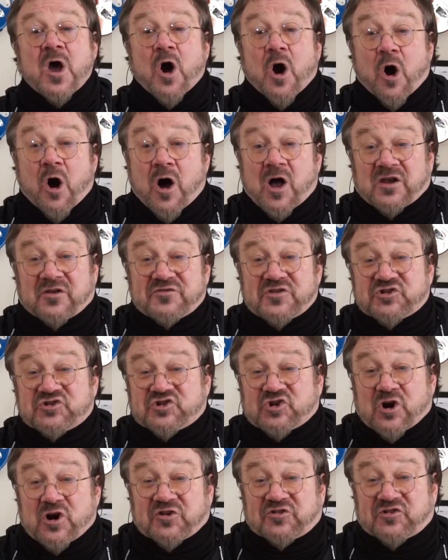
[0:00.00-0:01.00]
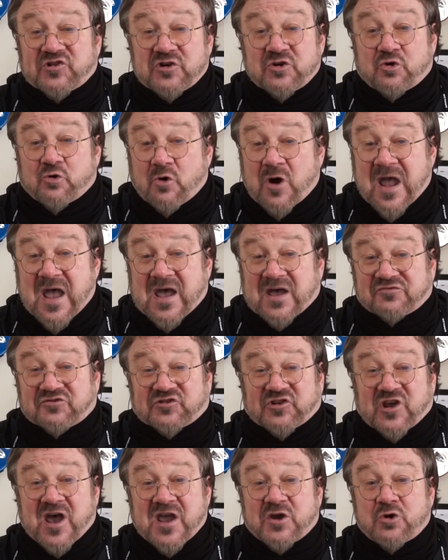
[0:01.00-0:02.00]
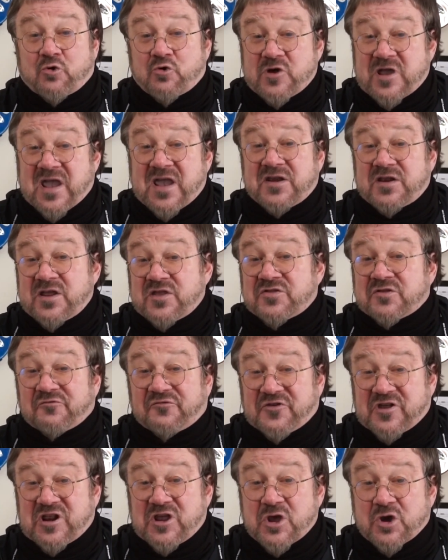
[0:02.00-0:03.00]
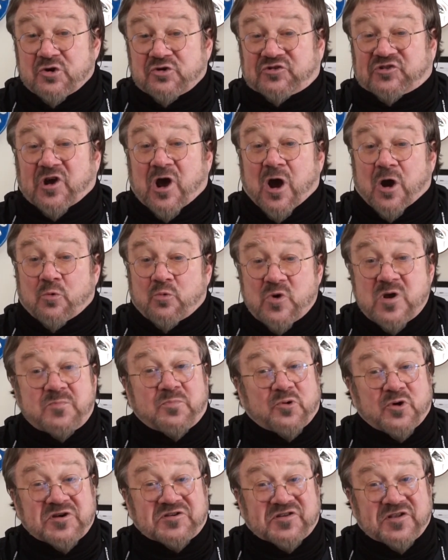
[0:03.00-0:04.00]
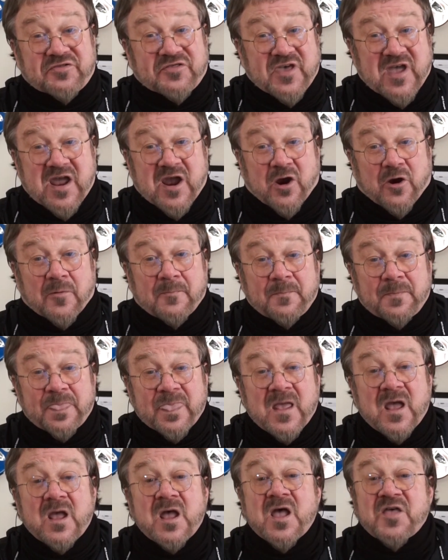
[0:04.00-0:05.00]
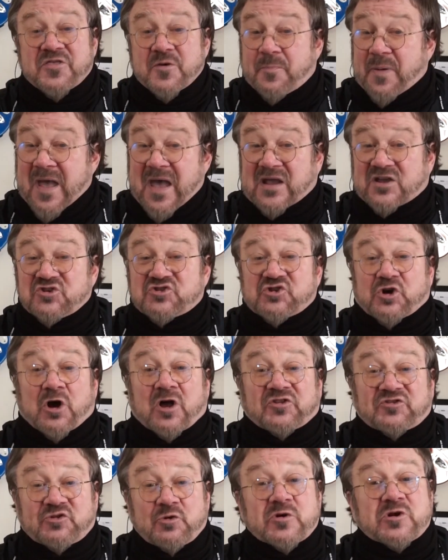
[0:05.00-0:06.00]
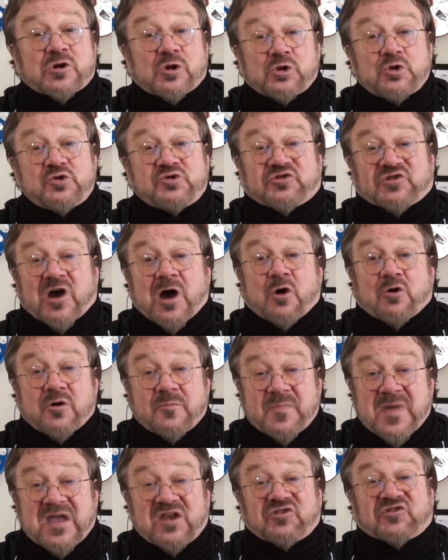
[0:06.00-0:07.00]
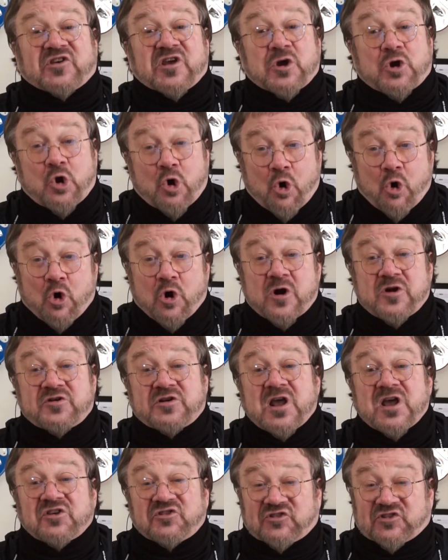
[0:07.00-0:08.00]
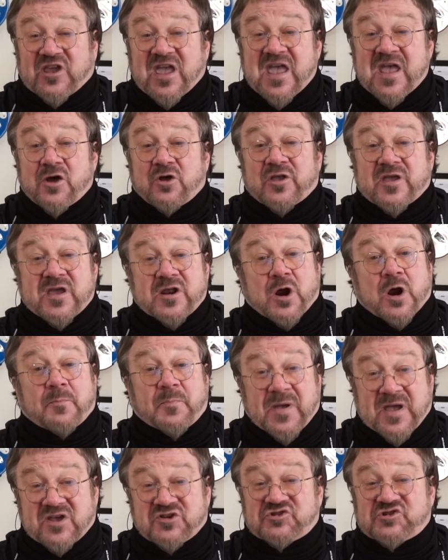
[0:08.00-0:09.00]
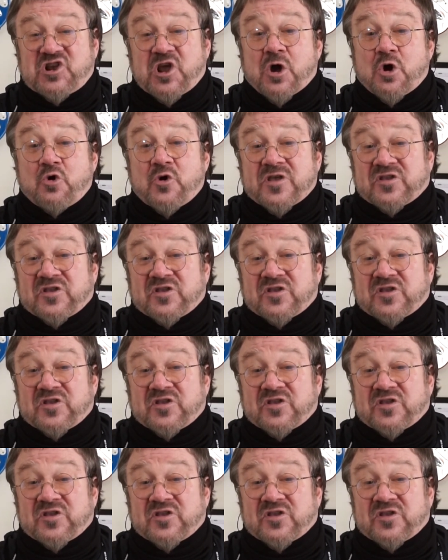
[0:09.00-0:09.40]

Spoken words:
All of the charts and graphs I create in the videos are reprinted there. The package also includes our amazing chord, scale, and arpeggio